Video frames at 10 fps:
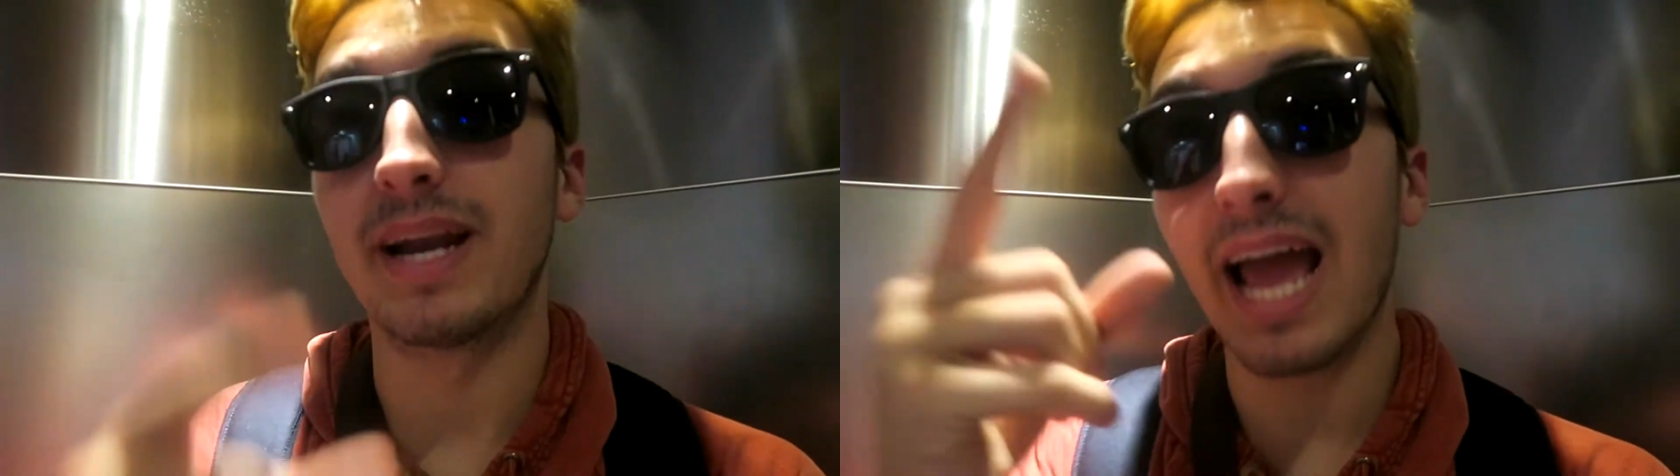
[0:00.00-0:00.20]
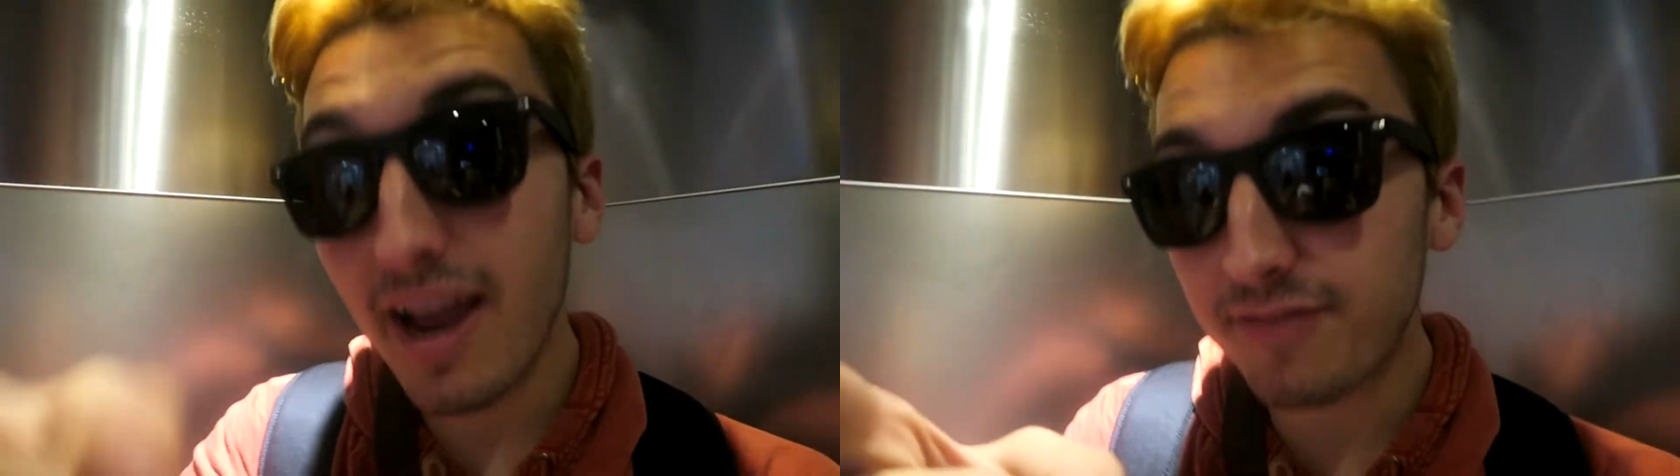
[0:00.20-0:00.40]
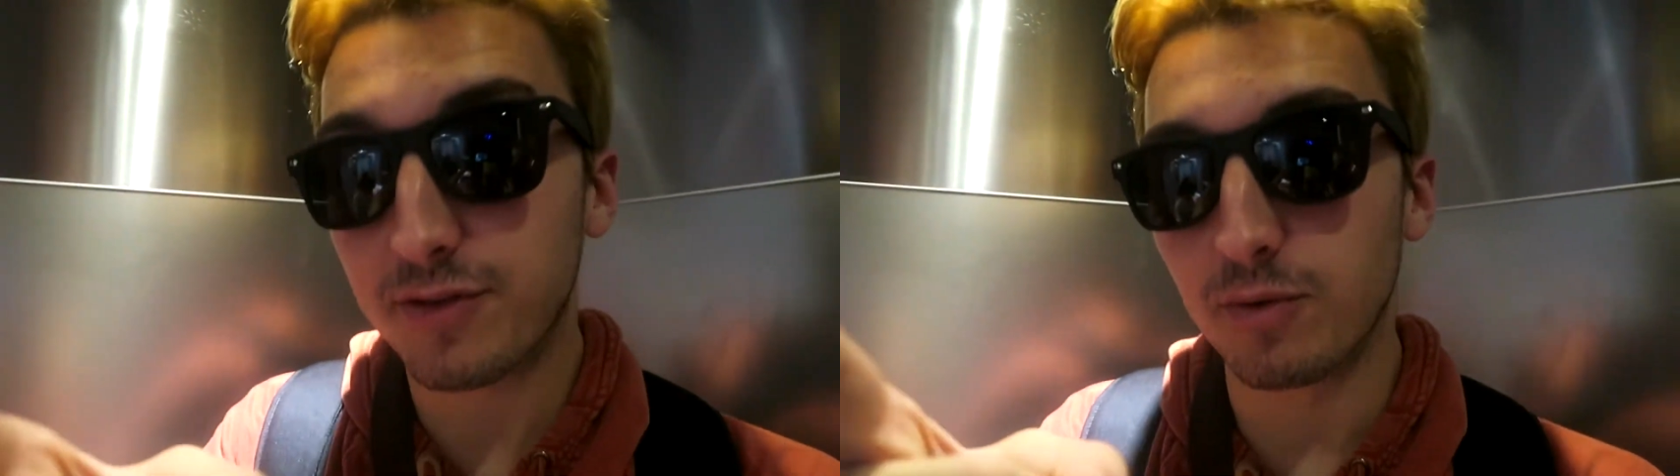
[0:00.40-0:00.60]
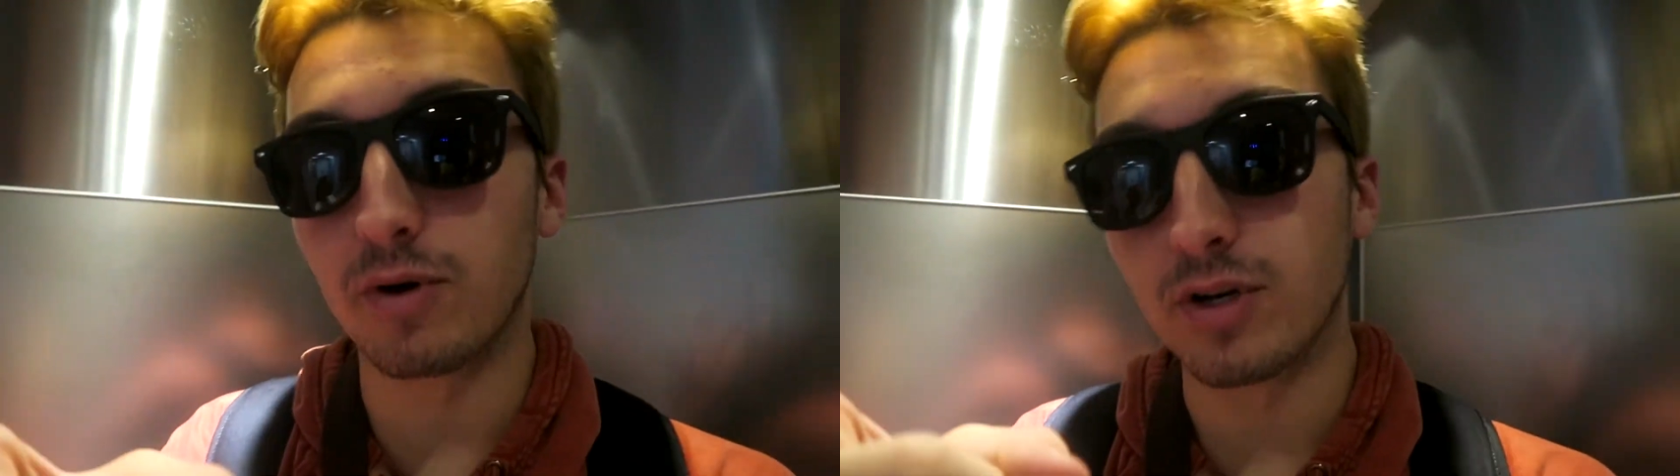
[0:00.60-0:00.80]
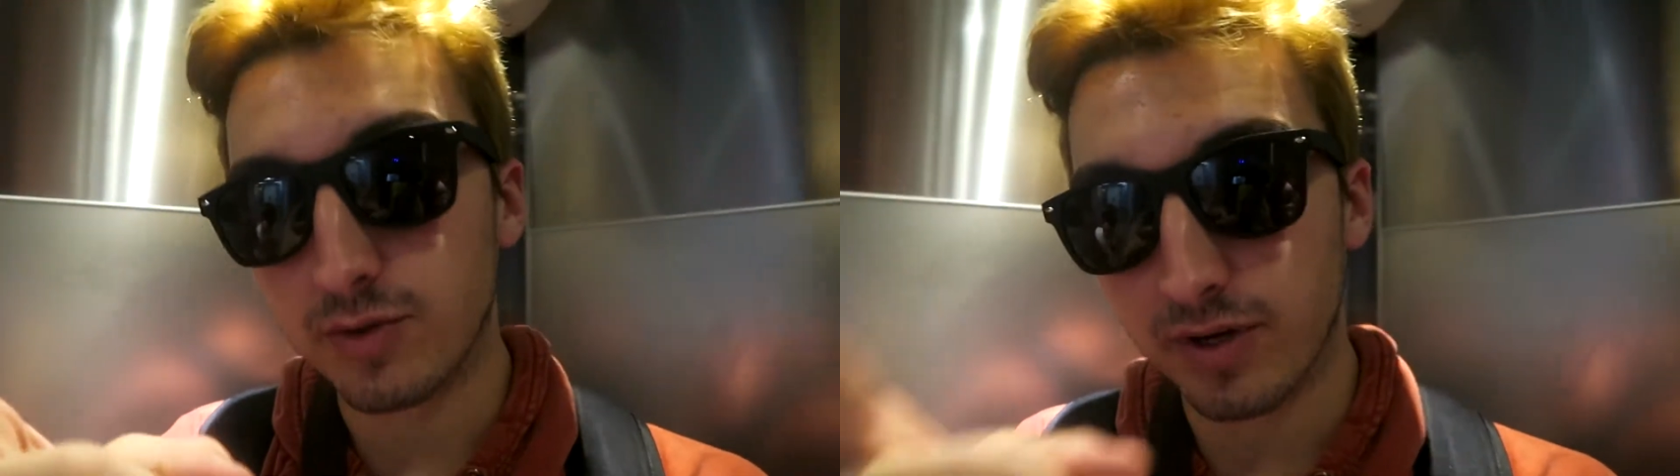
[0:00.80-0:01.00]
But
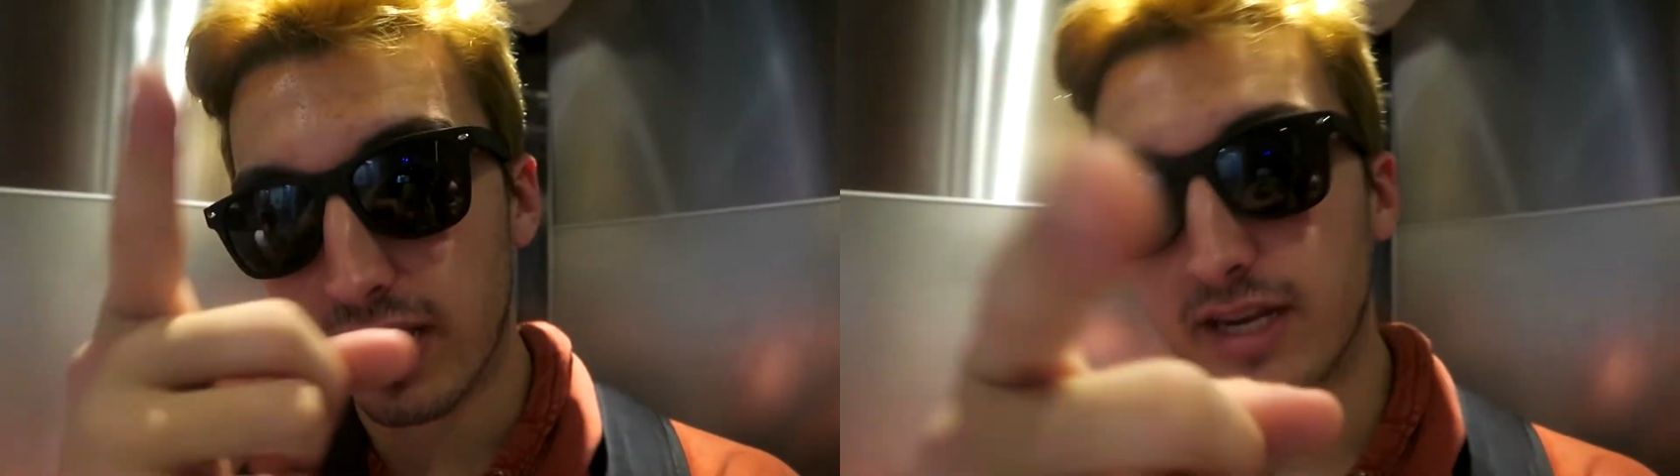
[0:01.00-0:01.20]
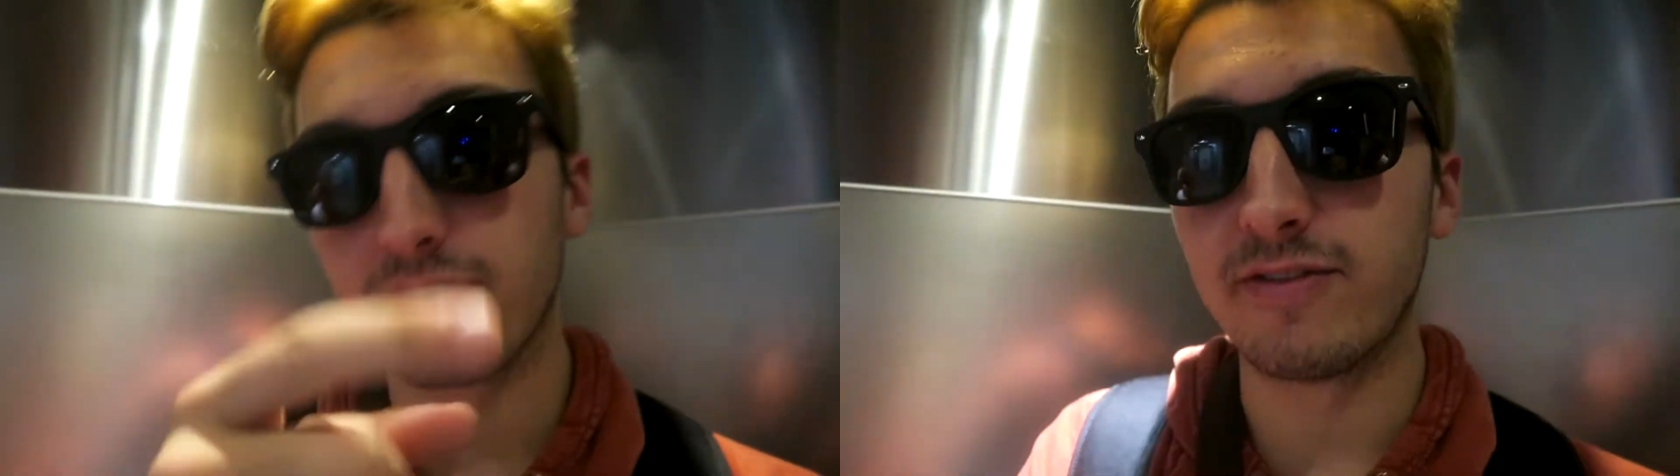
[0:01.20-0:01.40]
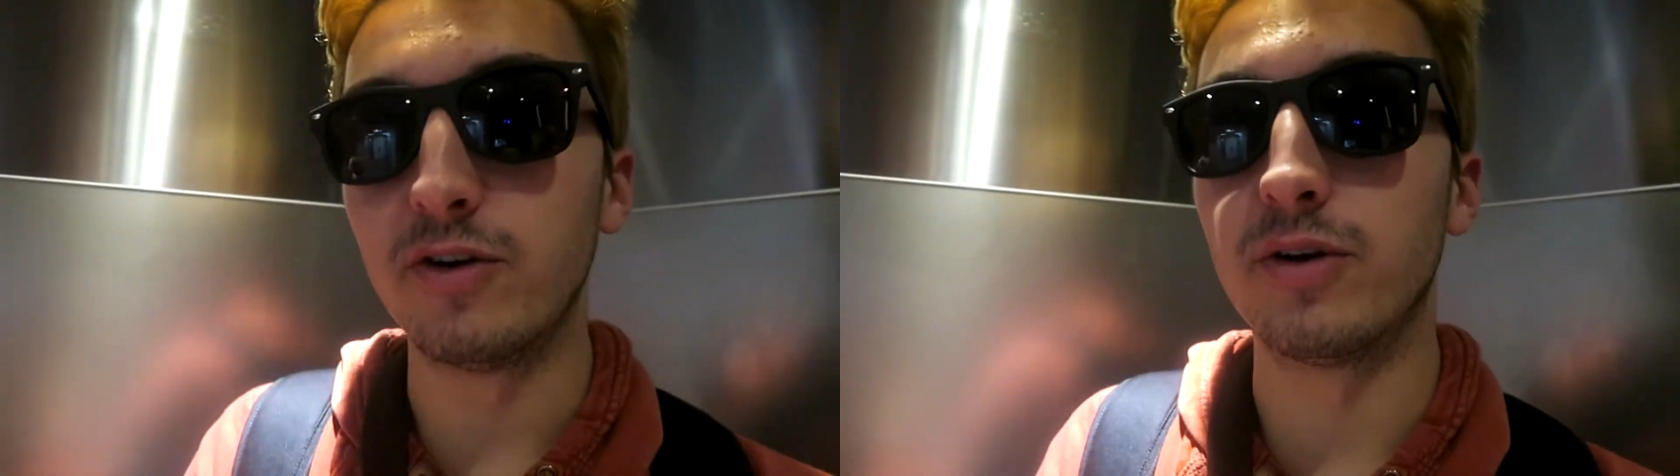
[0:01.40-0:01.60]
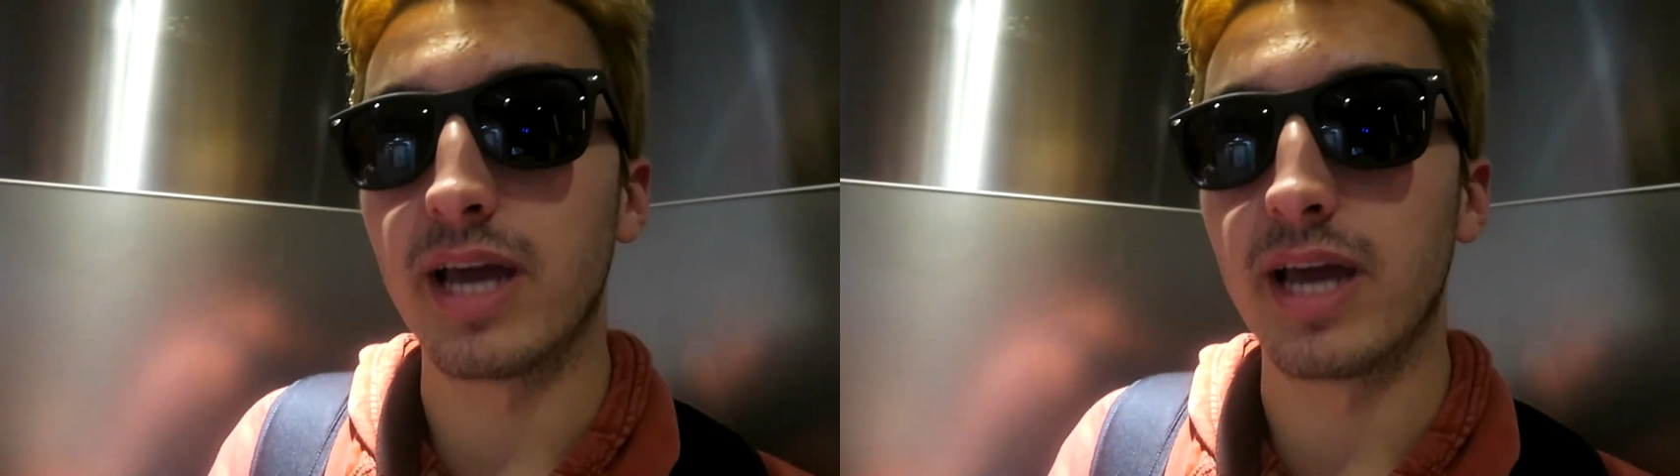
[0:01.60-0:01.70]
afterwards, we're getting food.